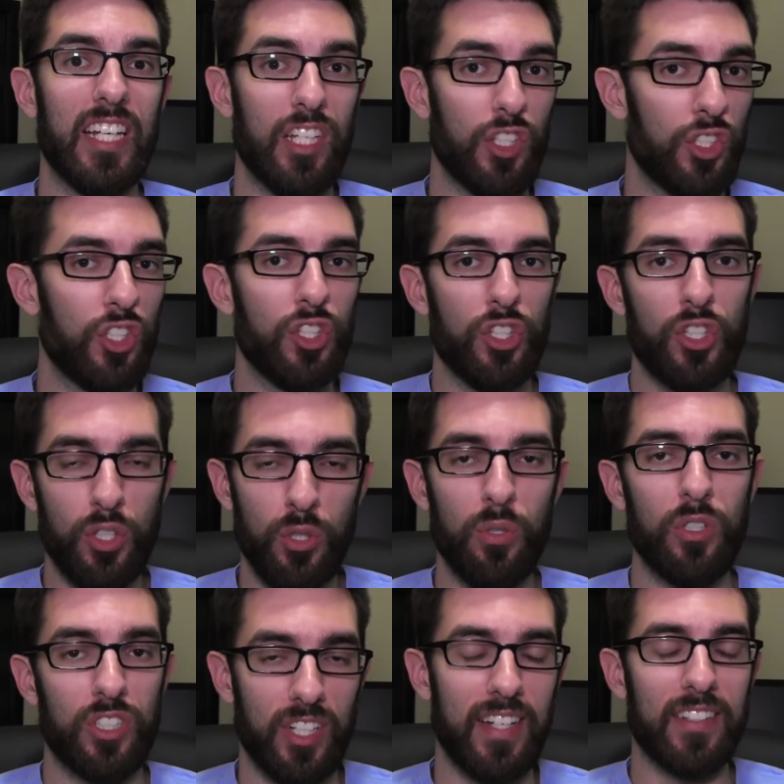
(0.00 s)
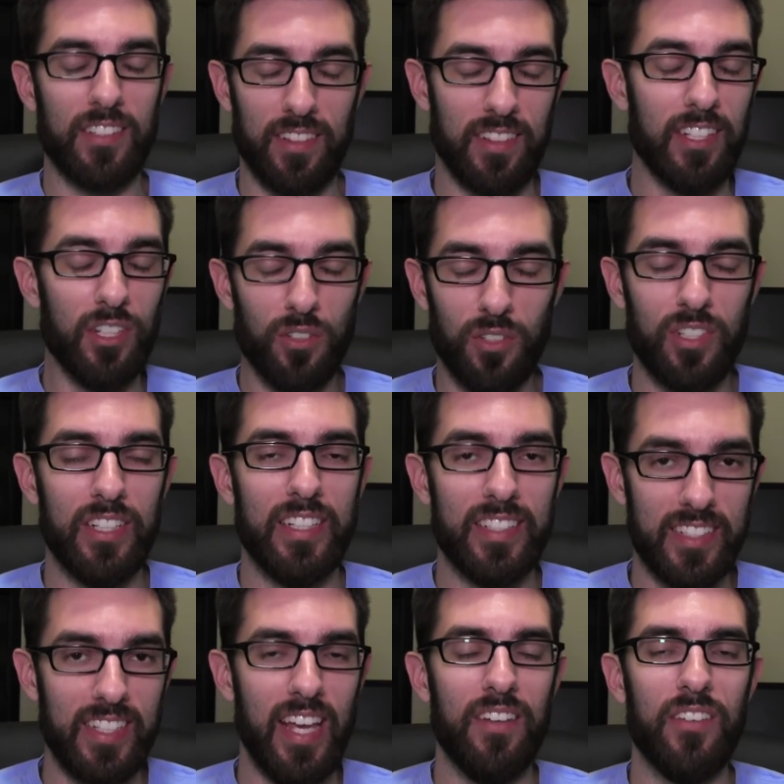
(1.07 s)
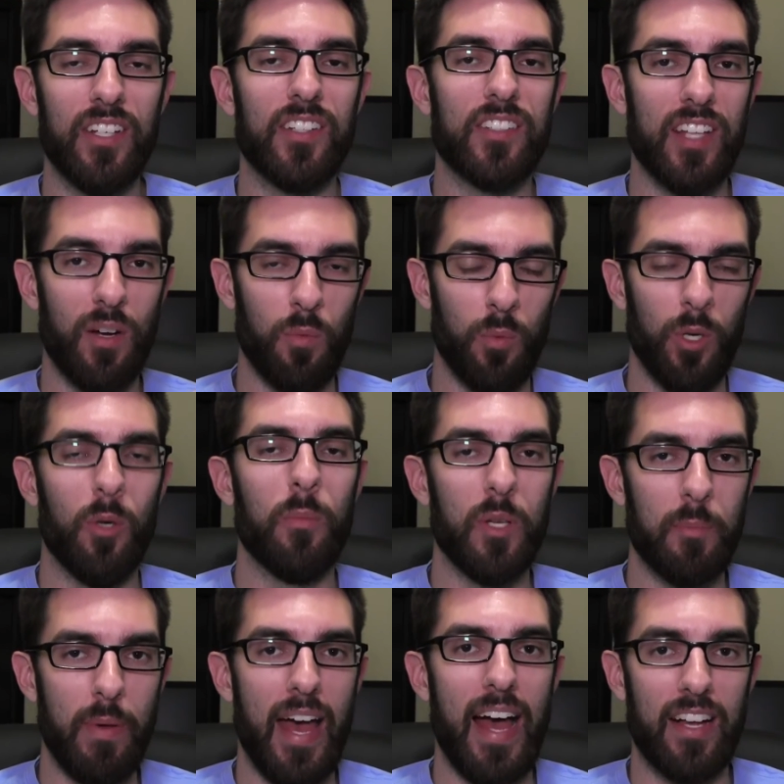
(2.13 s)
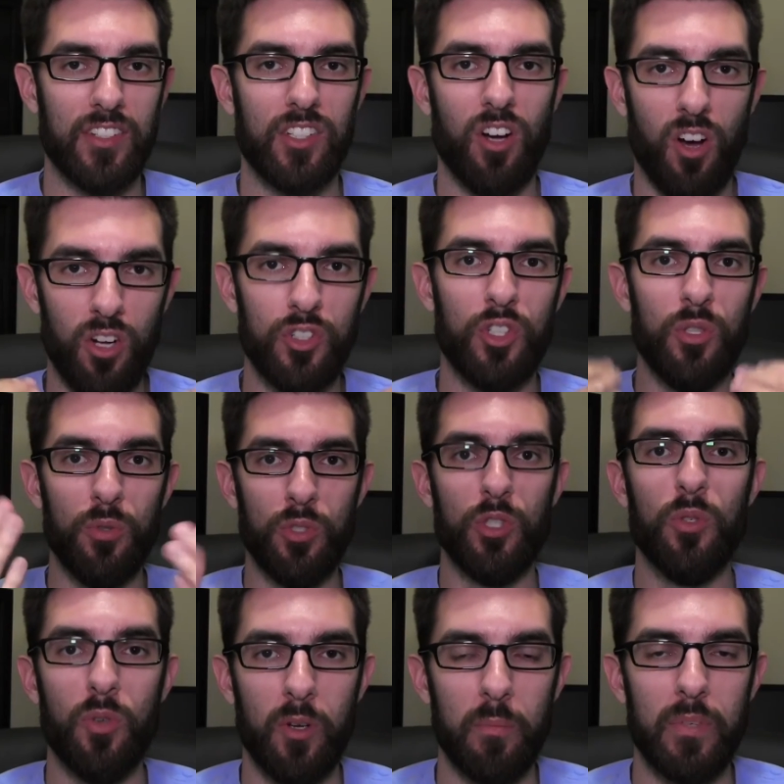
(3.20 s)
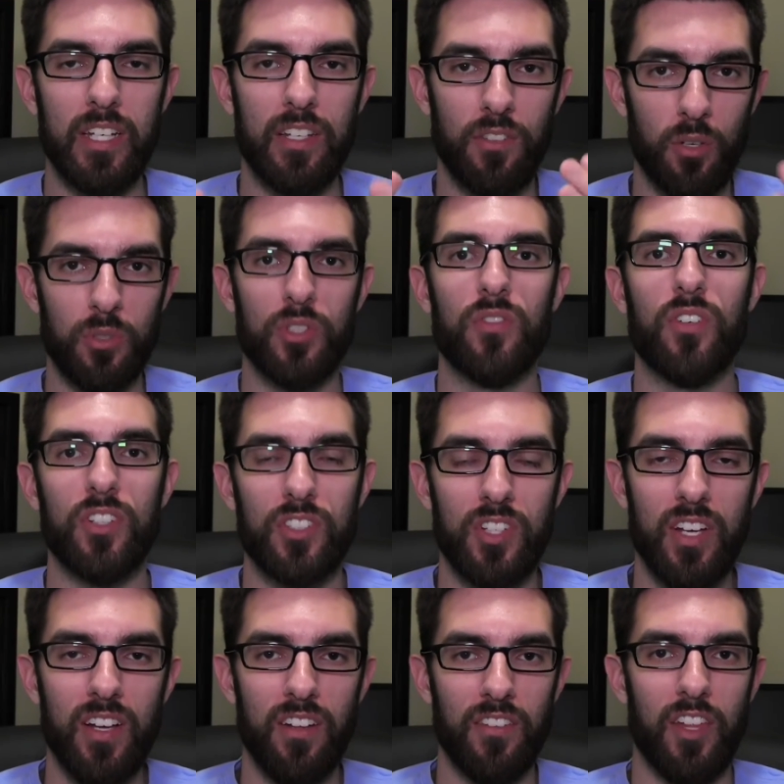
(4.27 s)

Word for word: is huge and that's literally savings that will be passed on to you and me those of us